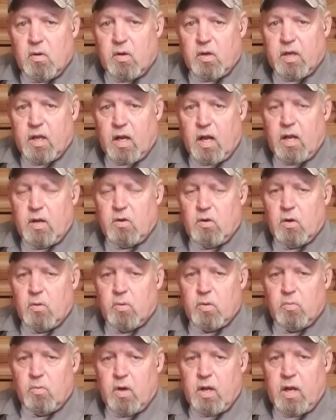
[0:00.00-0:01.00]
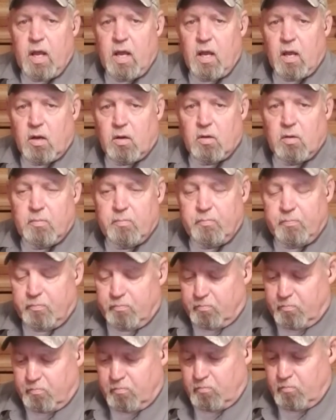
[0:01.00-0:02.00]
can I do it with one hand?
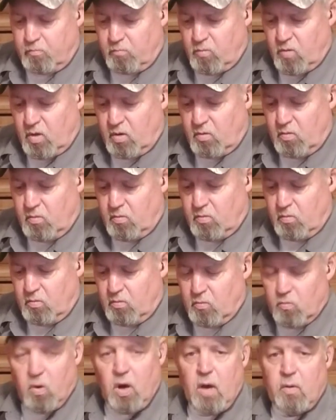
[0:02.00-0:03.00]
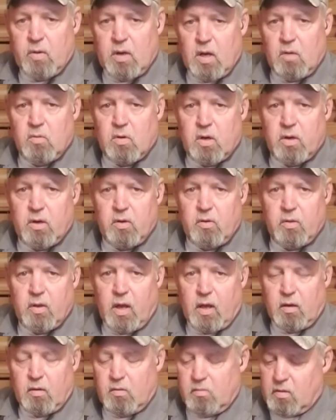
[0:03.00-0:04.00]
Why would I want to do
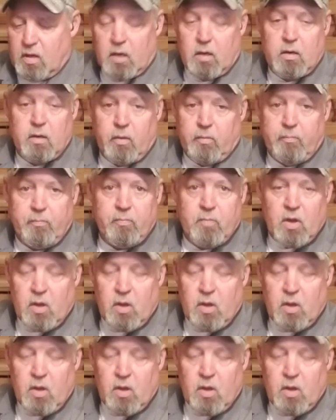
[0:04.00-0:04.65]
that? I don't know.